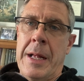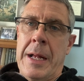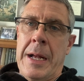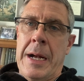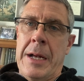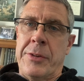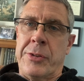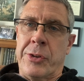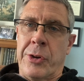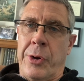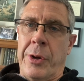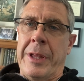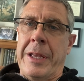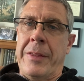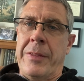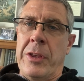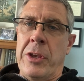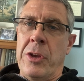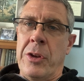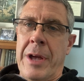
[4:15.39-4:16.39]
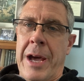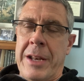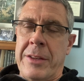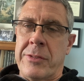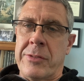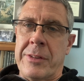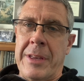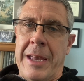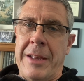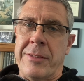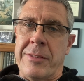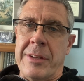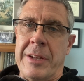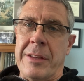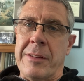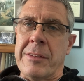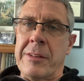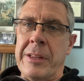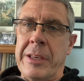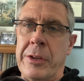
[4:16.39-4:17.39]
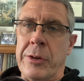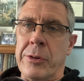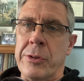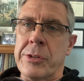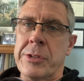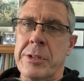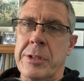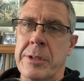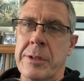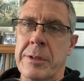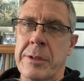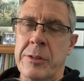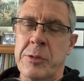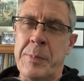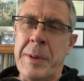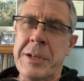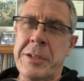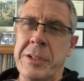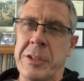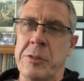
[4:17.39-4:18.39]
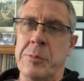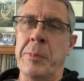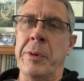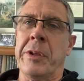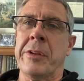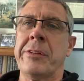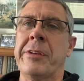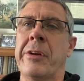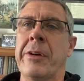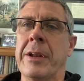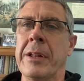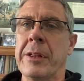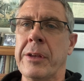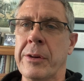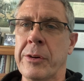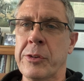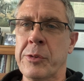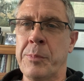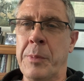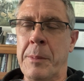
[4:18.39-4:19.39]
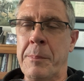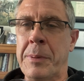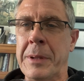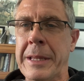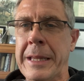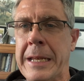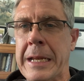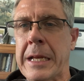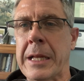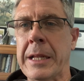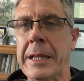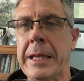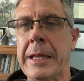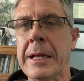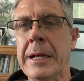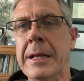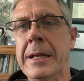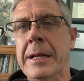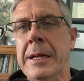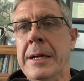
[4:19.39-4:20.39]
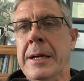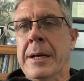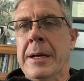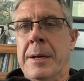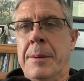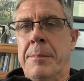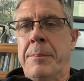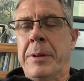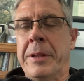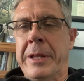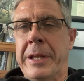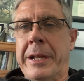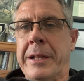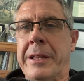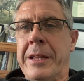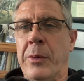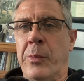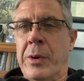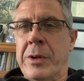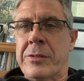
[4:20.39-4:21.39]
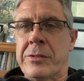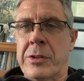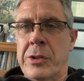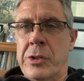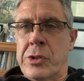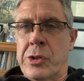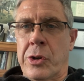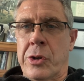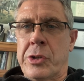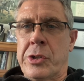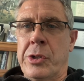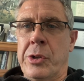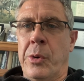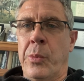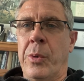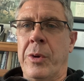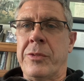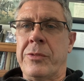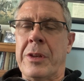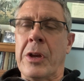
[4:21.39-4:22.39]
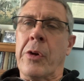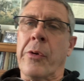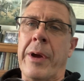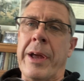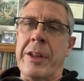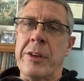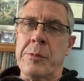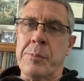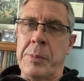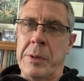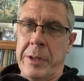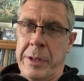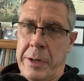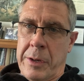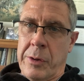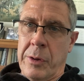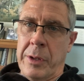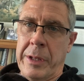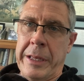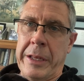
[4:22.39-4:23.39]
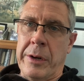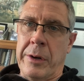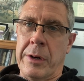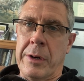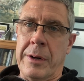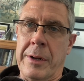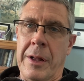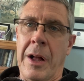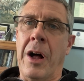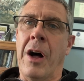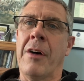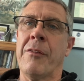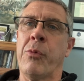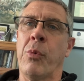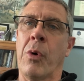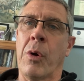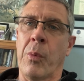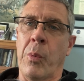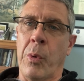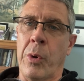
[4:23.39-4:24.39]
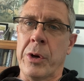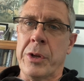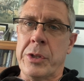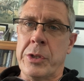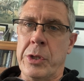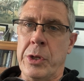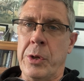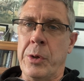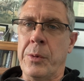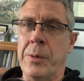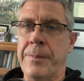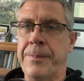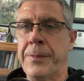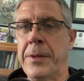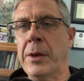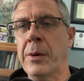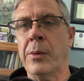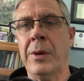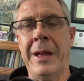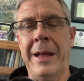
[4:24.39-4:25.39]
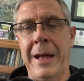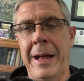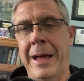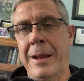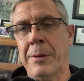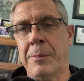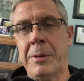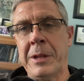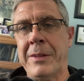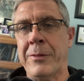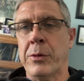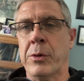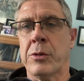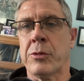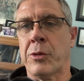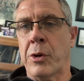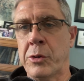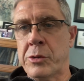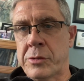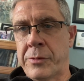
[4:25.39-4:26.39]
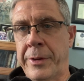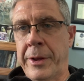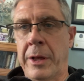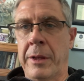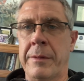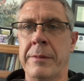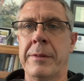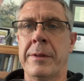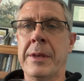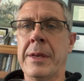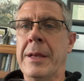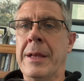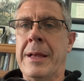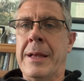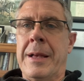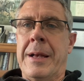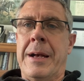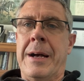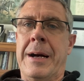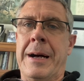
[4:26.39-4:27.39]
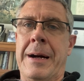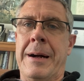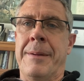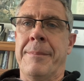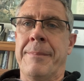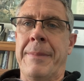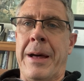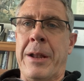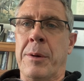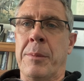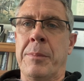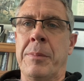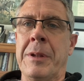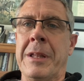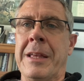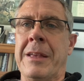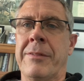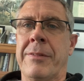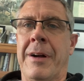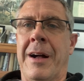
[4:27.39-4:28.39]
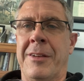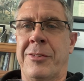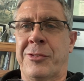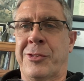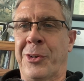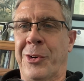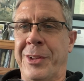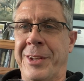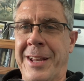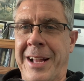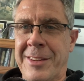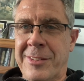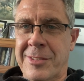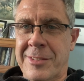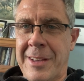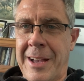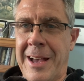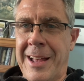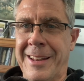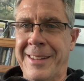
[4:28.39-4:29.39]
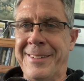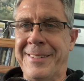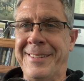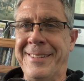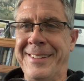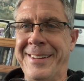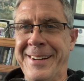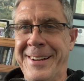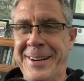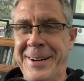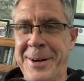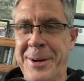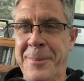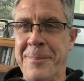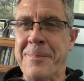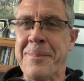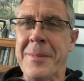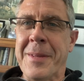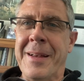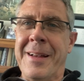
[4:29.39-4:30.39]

Uh, certainly, the United States and its leaders, especially its military leaders, but politically, politically, Winston Churchill was the greatest political leader of World War II. It, I don't believe it was Roosevelt. Um, I don't believe, uh, certainly not Stalin. Um,